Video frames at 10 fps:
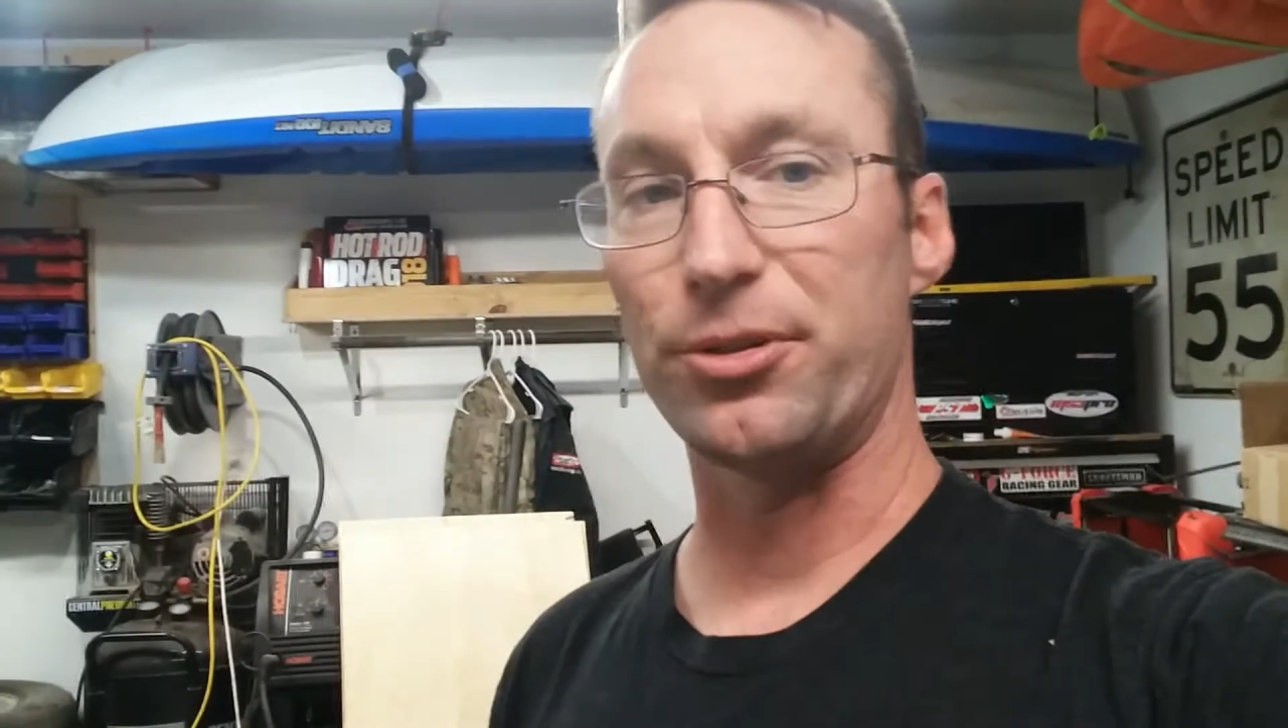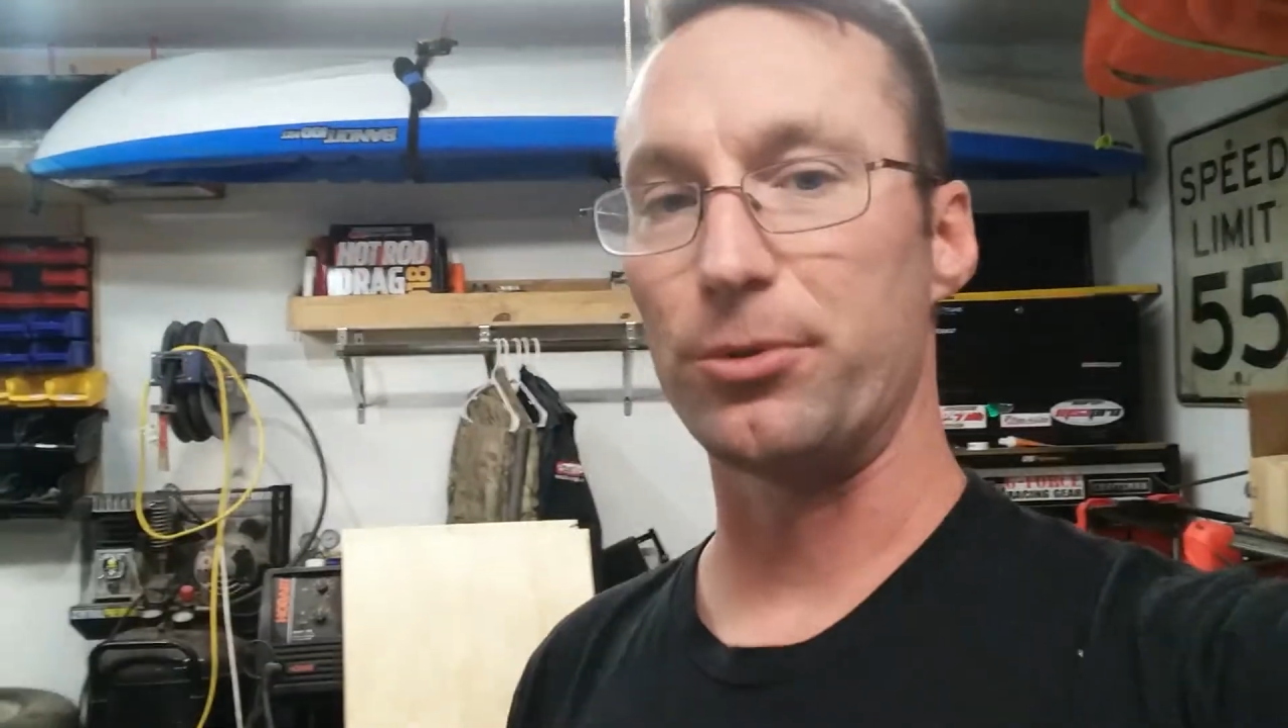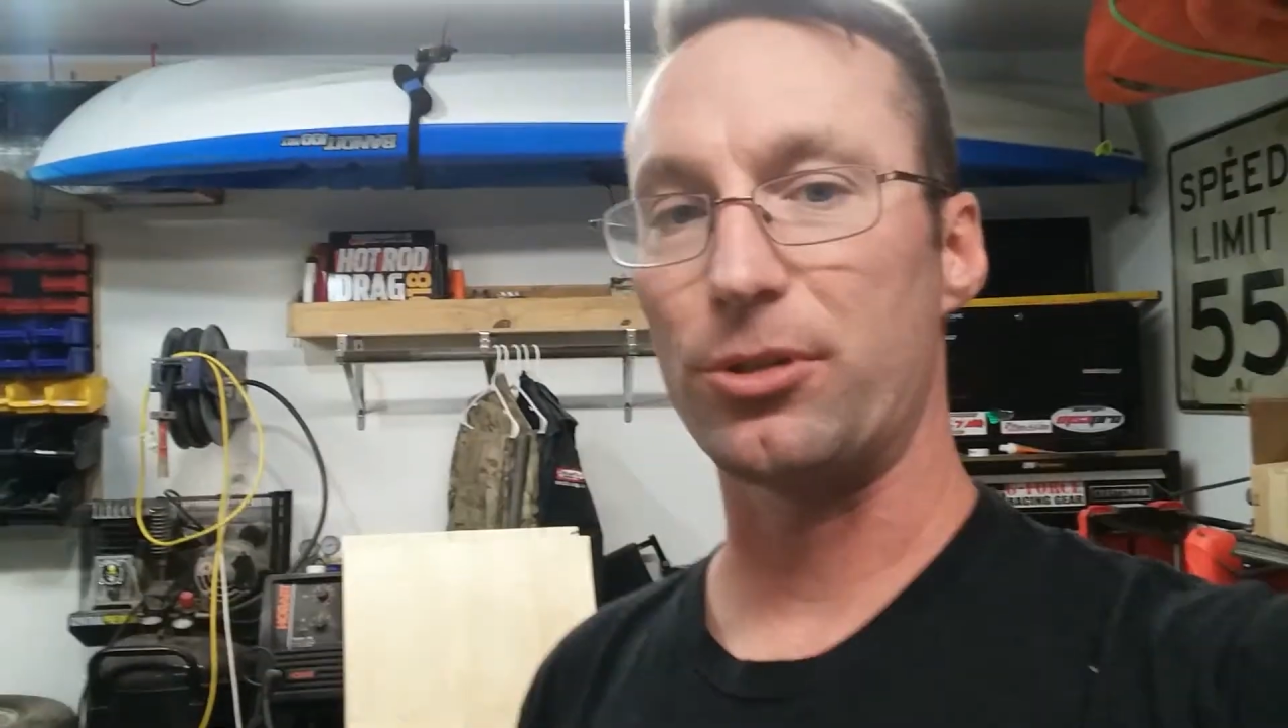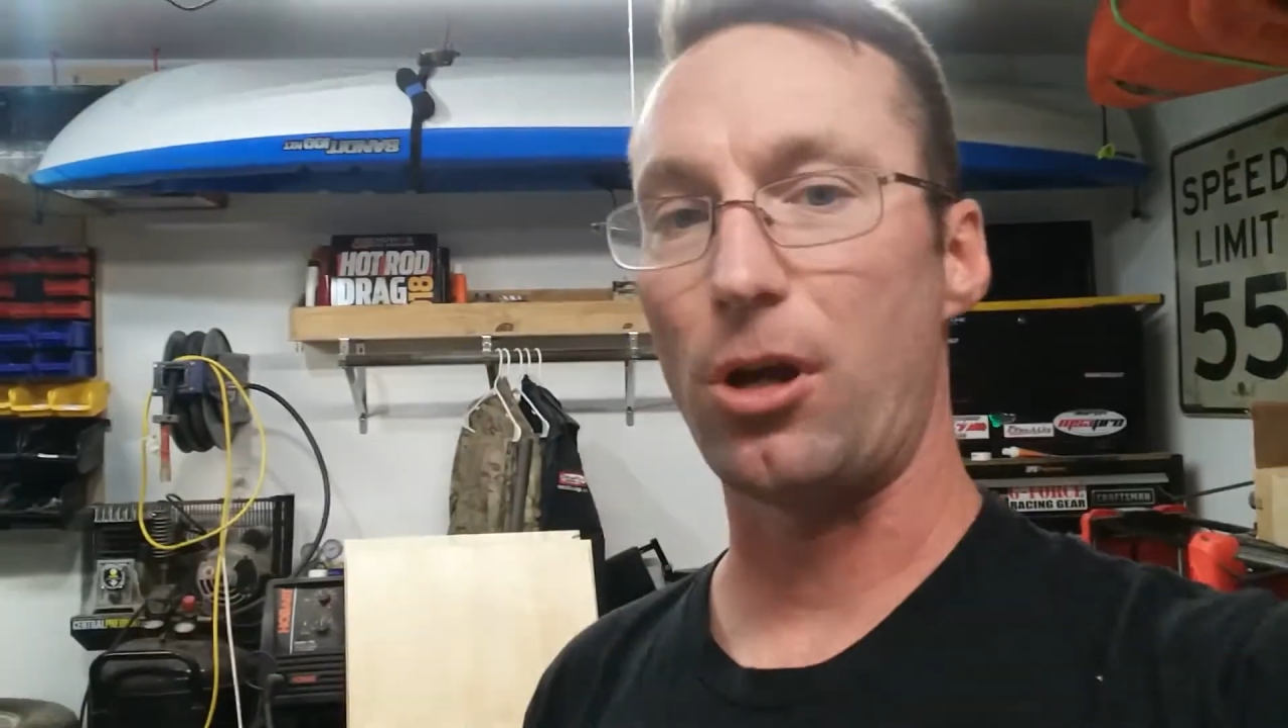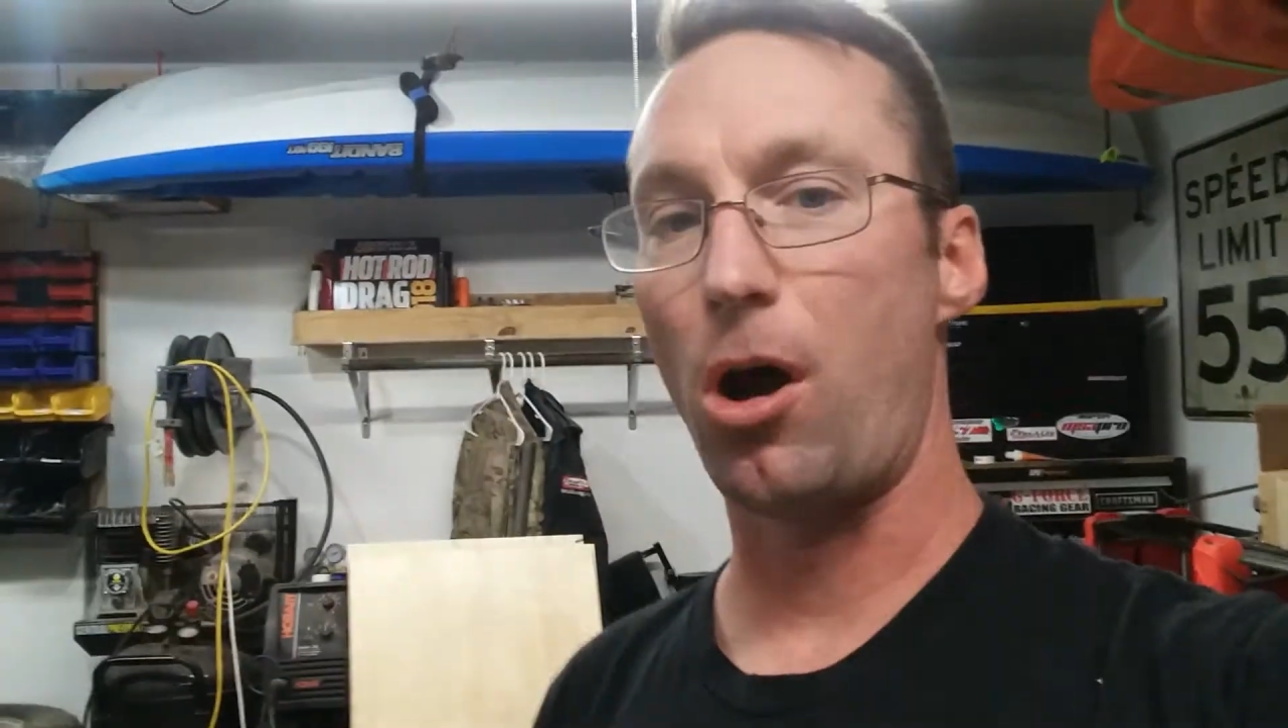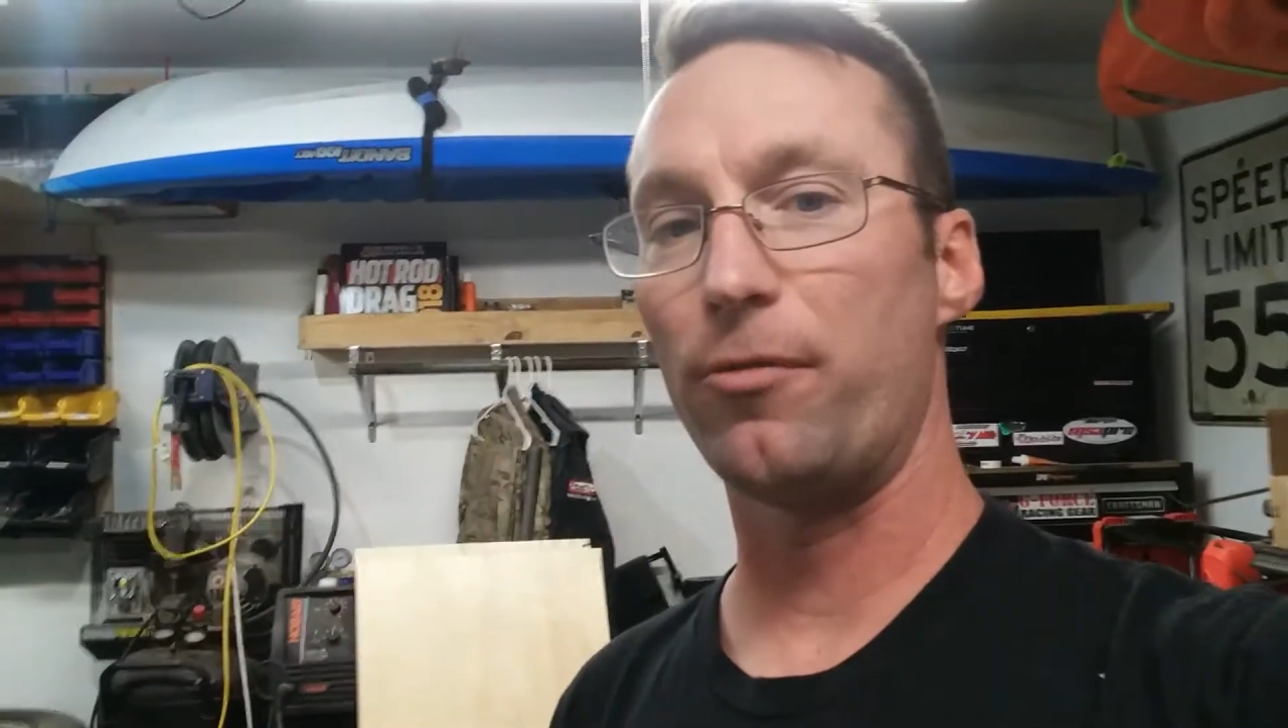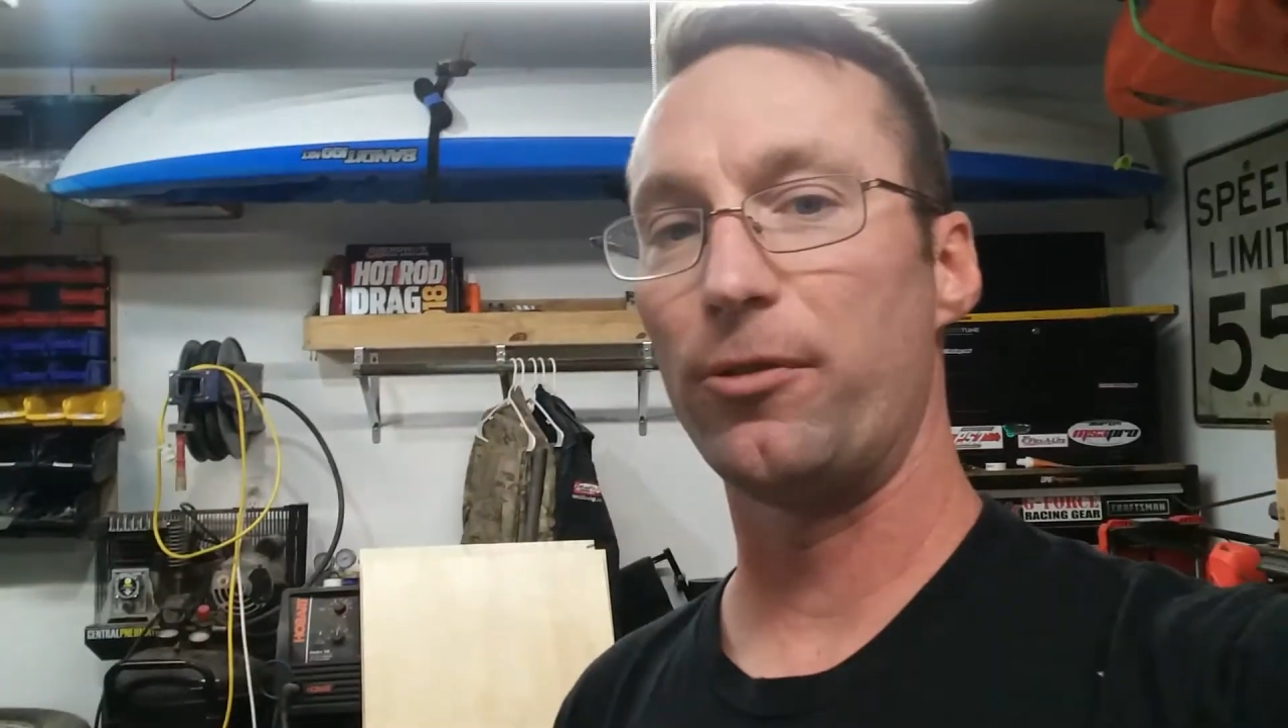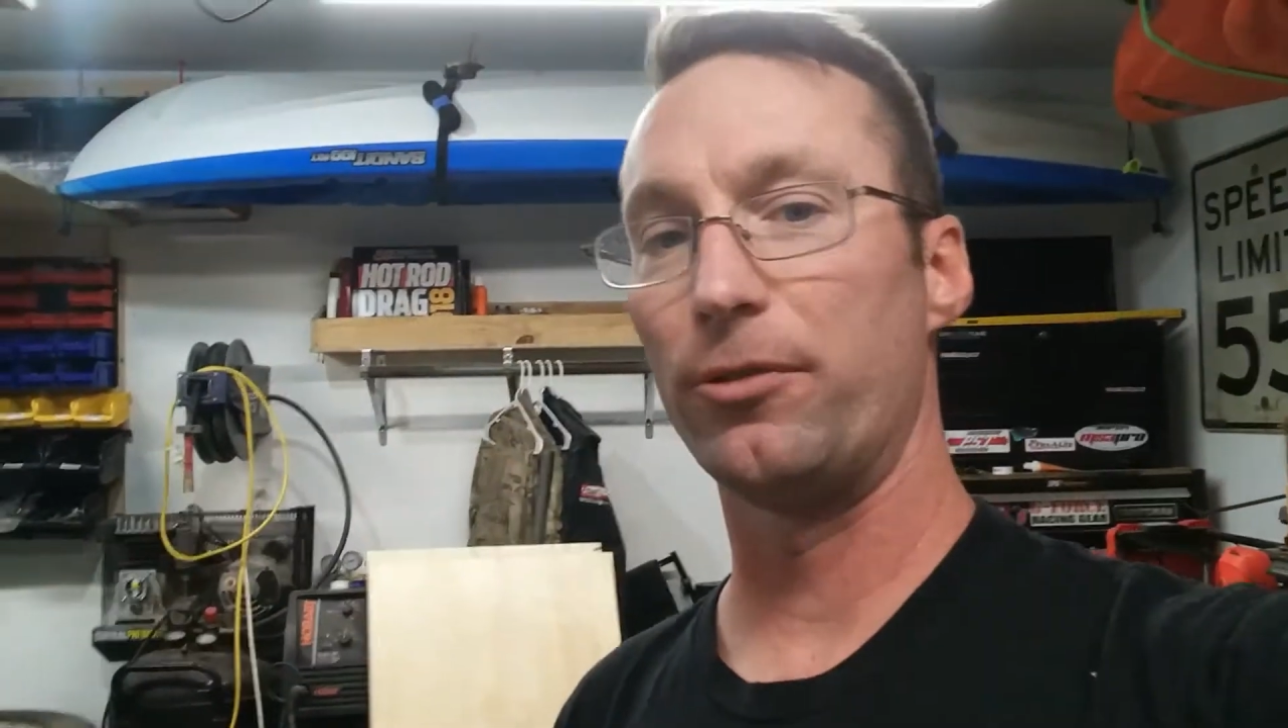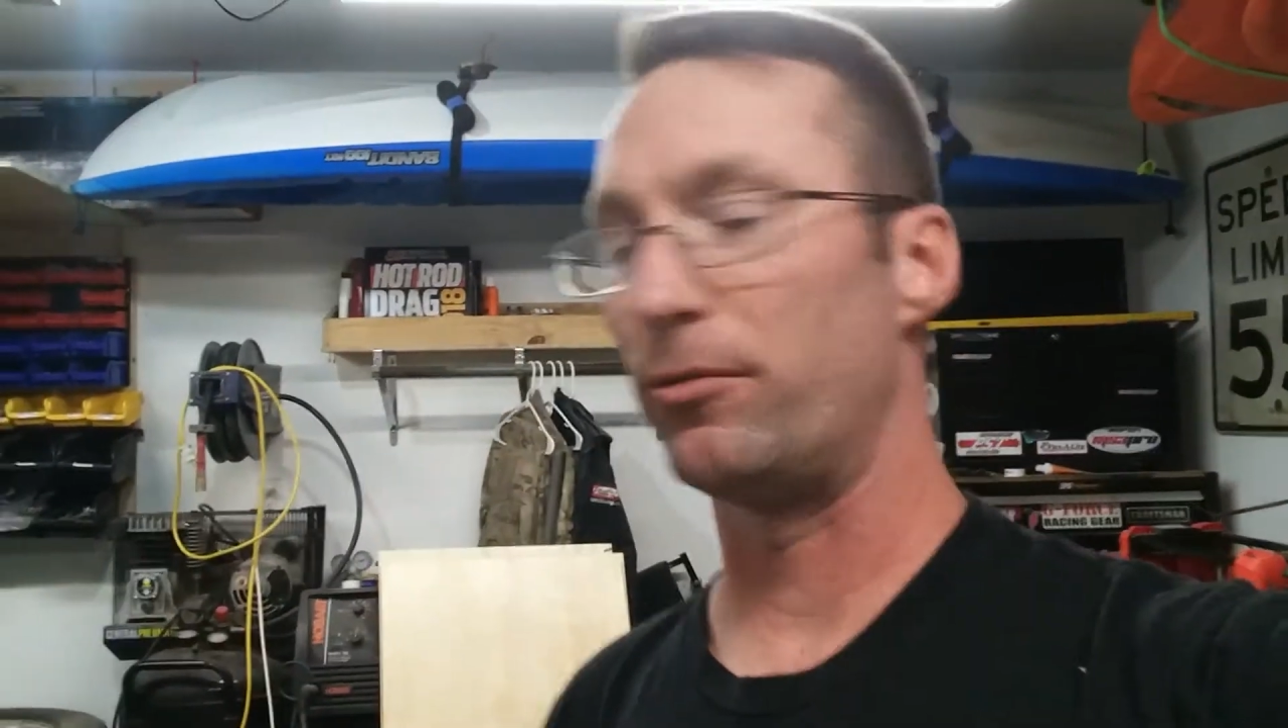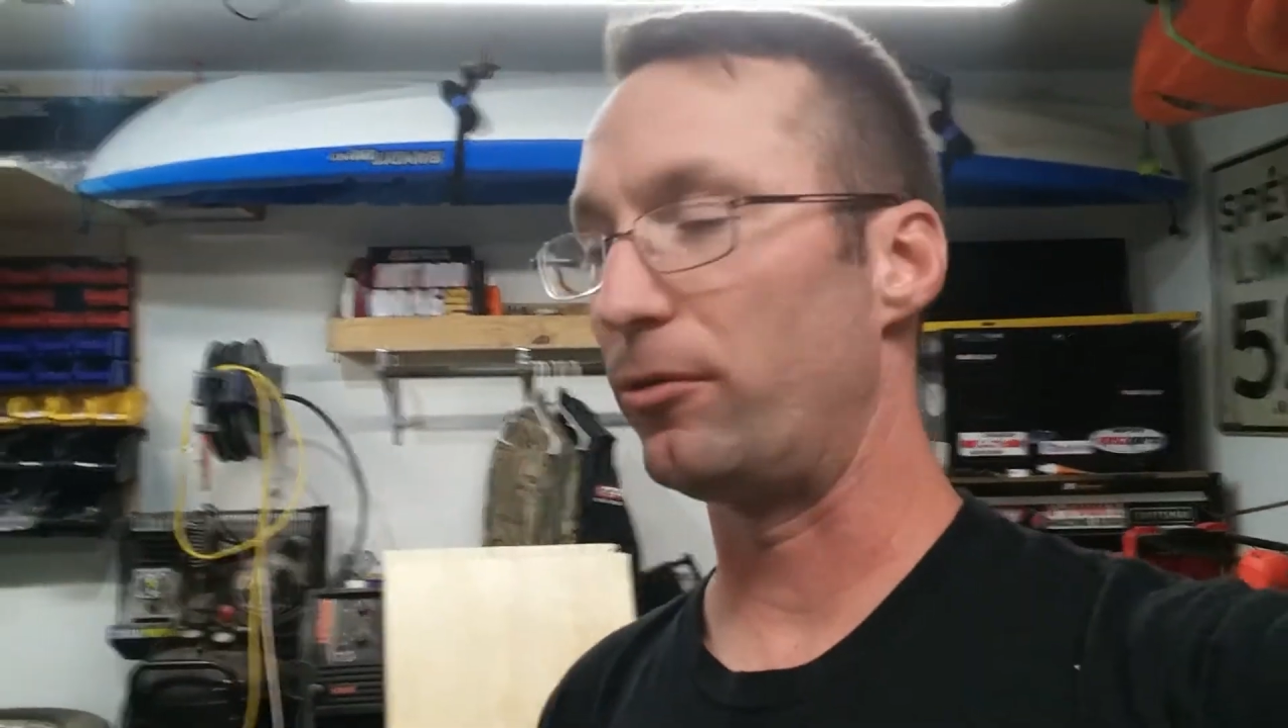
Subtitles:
and was coughing